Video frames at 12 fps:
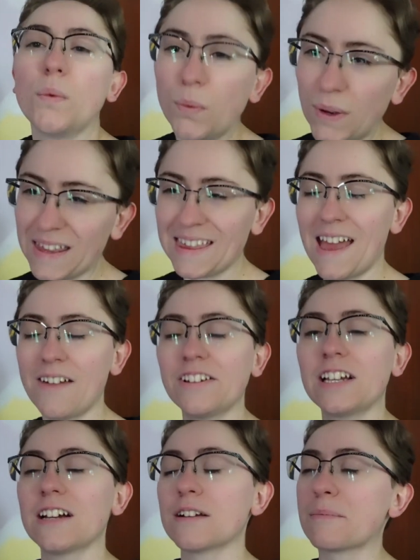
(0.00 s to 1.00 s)
With
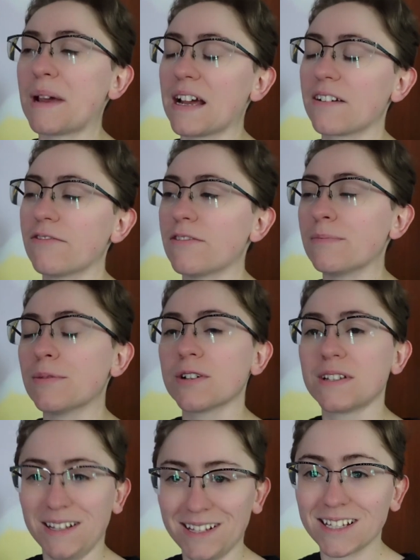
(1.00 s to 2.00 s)
having gotten back from
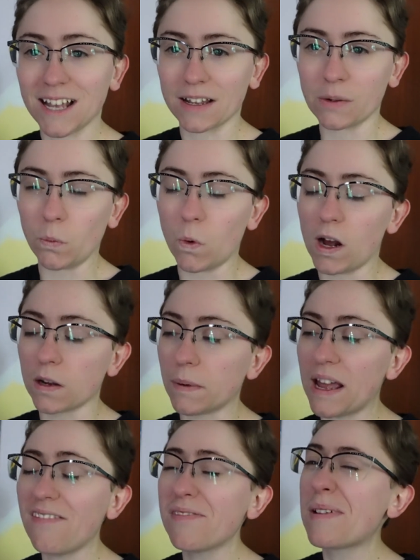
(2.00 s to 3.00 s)
Percy's second walk,
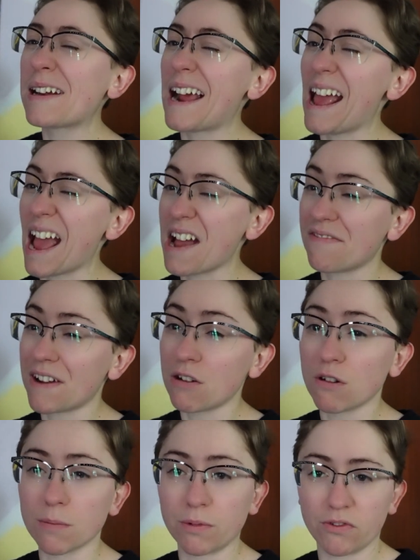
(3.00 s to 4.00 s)
we have about a half
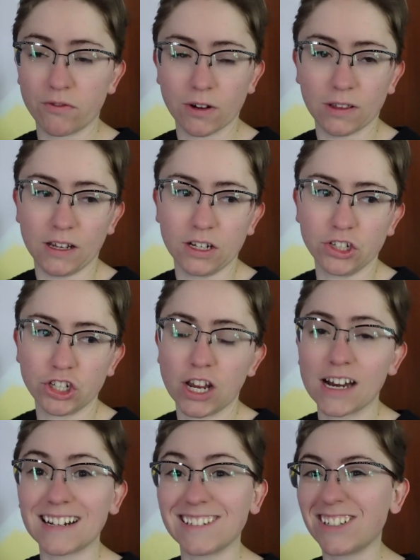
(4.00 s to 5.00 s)
hour before lunch,
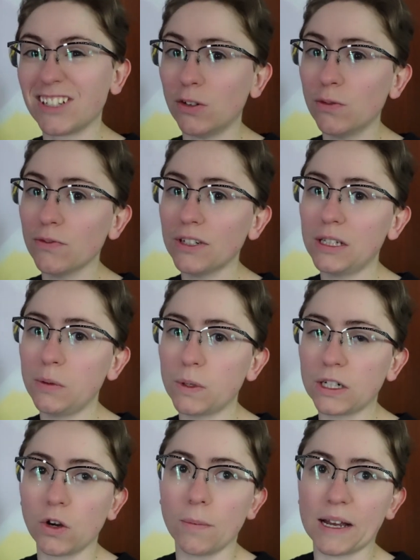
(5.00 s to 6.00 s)
and I don't really
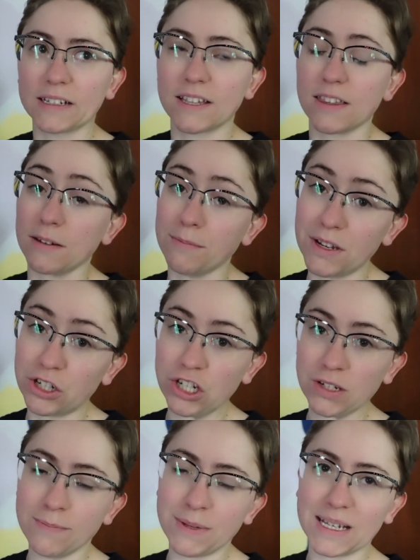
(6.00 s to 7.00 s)
want to go back to the
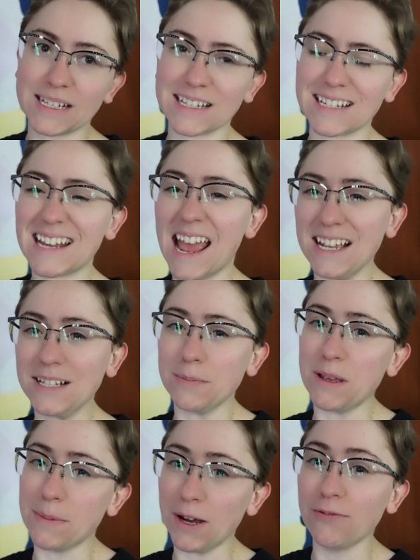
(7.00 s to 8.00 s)
commission because it takes
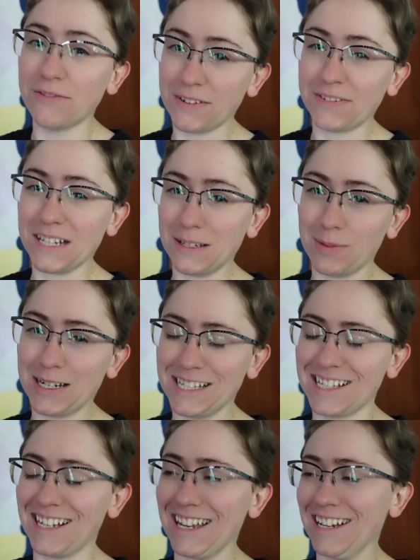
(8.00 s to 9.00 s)
me about 15
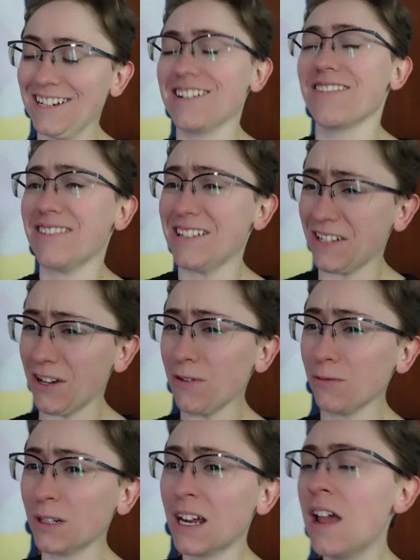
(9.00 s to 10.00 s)
minutes to get into the
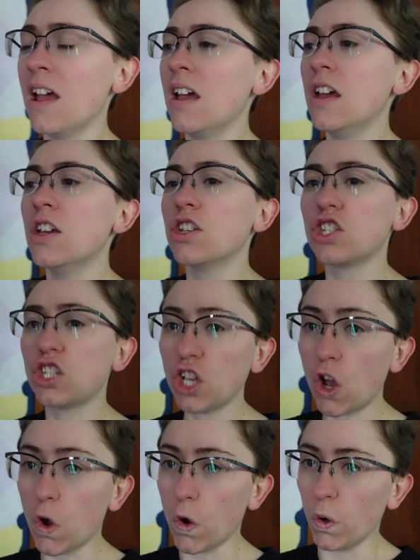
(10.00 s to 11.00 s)
zone.
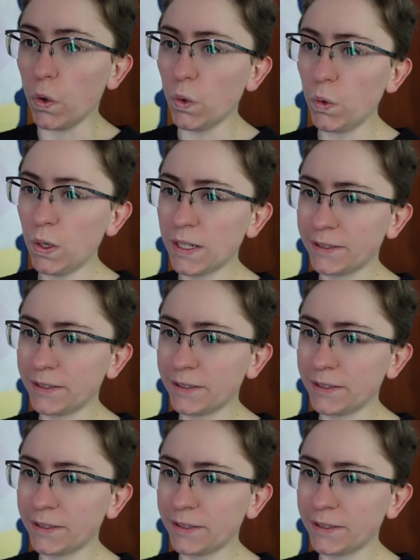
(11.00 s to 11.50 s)
So,